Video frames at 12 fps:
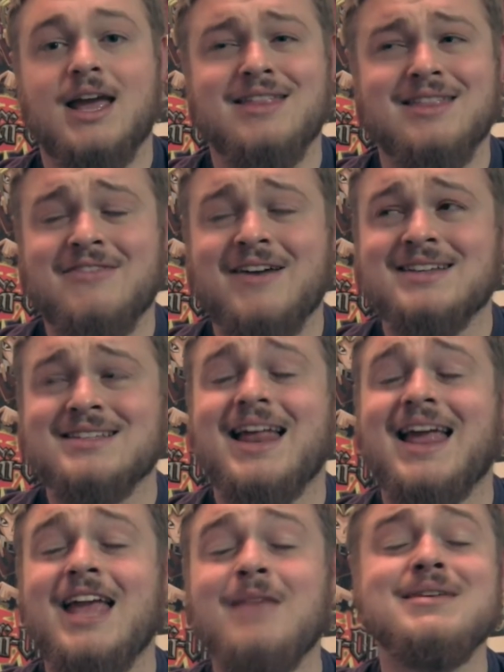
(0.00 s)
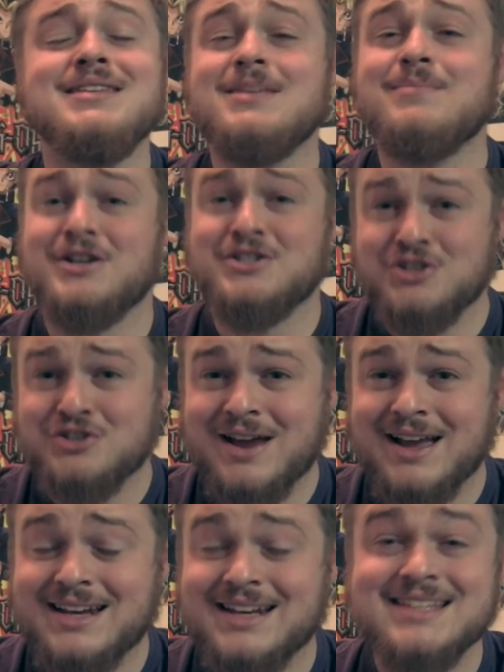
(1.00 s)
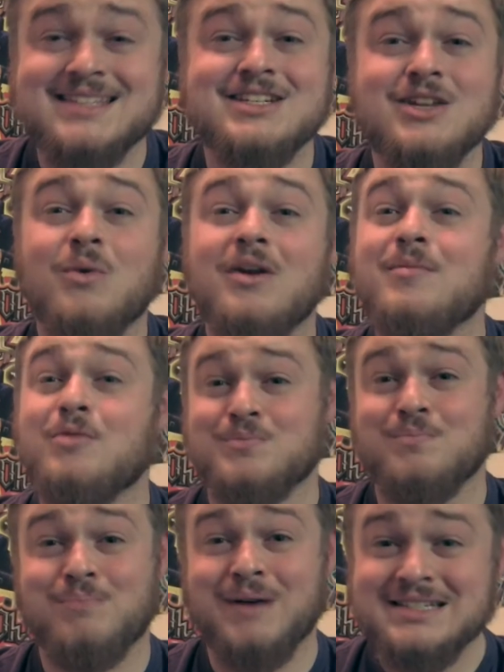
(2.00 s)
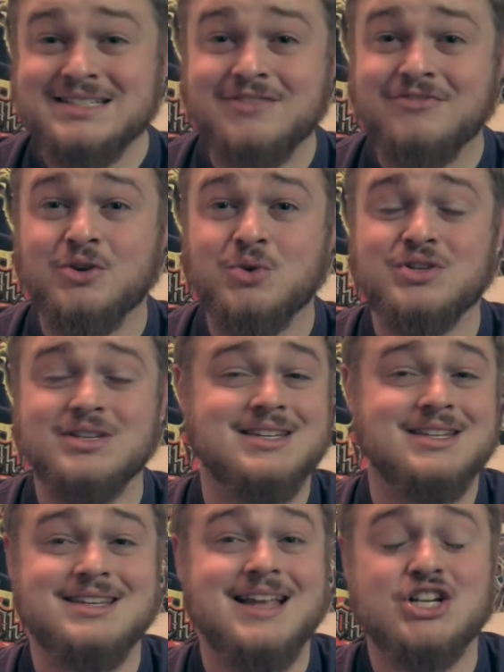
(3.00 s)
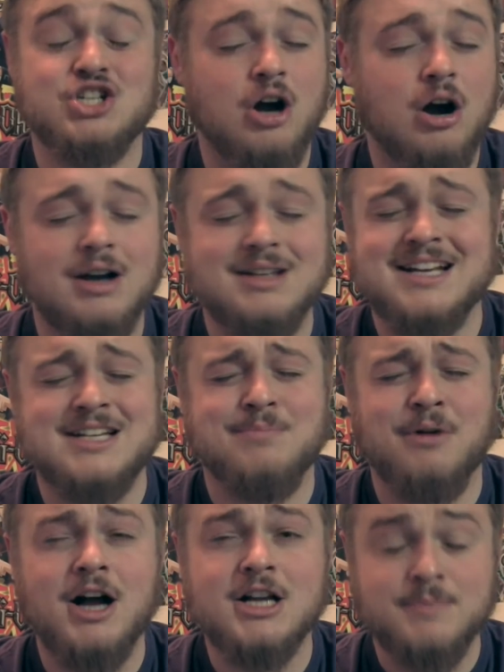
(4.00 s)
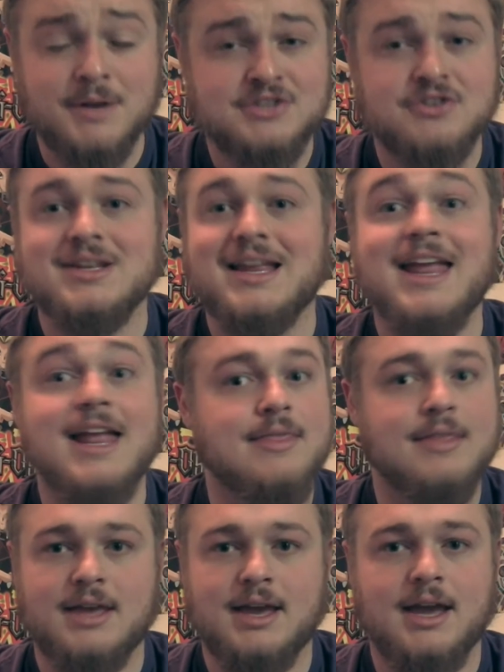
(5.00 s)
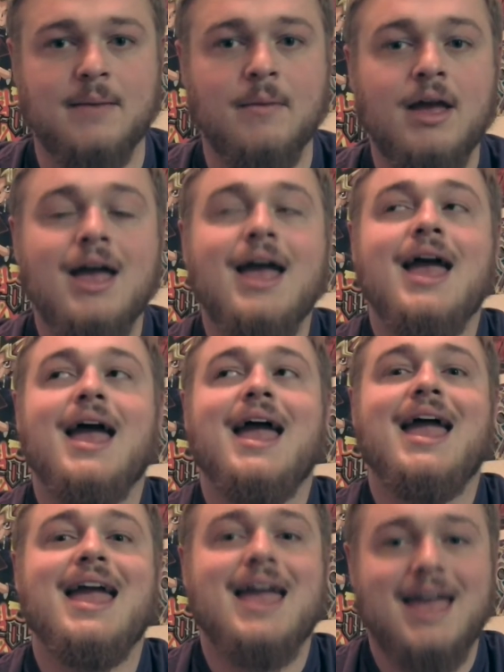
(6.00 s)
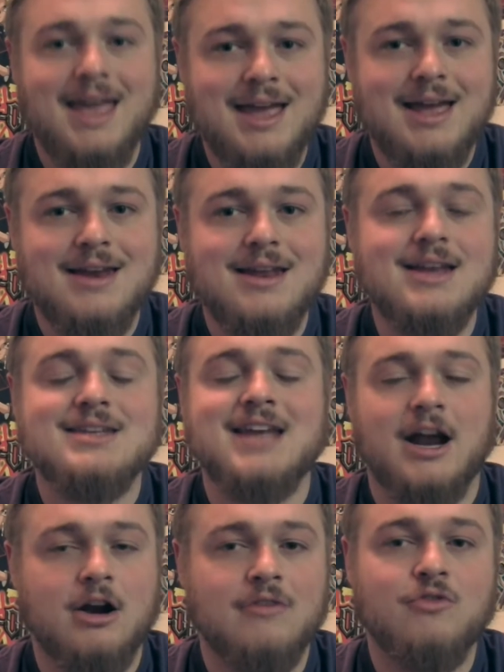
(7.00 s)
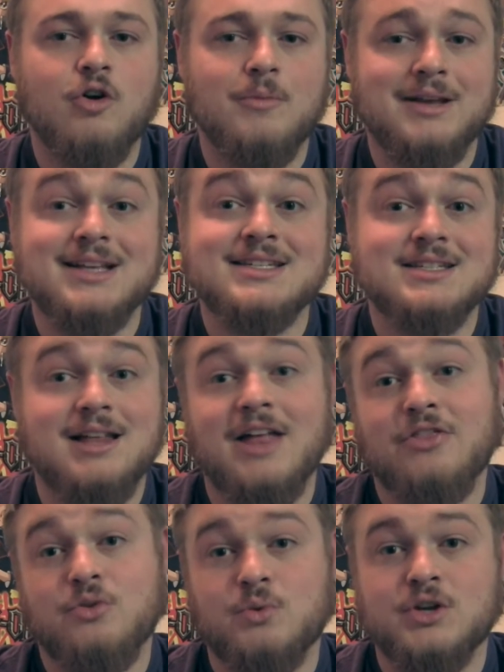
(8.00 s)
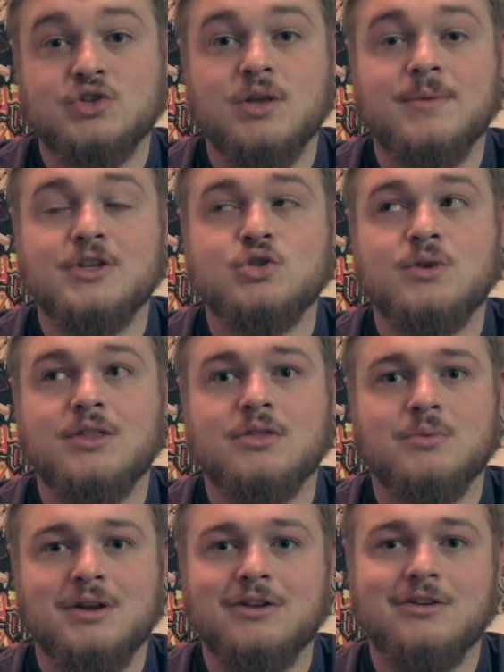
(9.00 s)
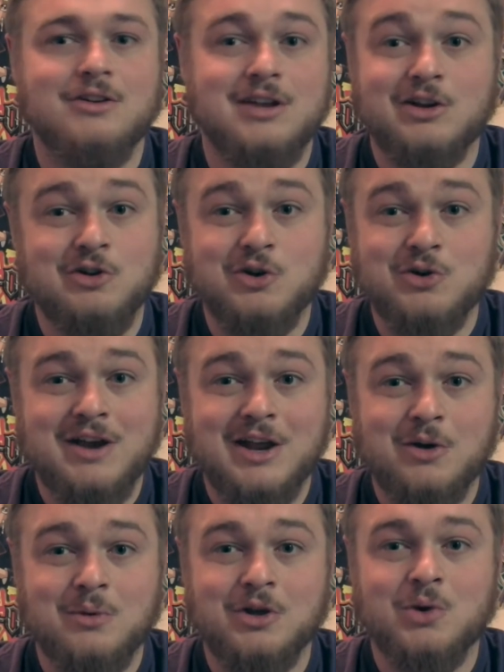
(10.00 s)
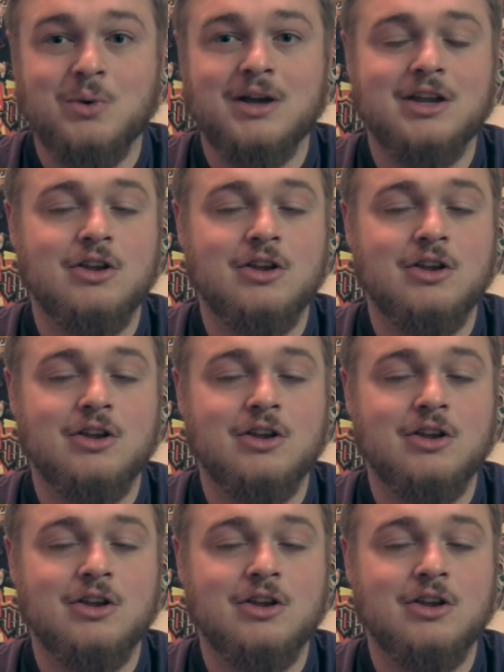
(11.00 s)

And the fact is that ABC Buster Dragon is still one of the most busted fusions / card / boss monsters in the game. And Terraforming is still at 3, so that means you get your Union Hanger really quick.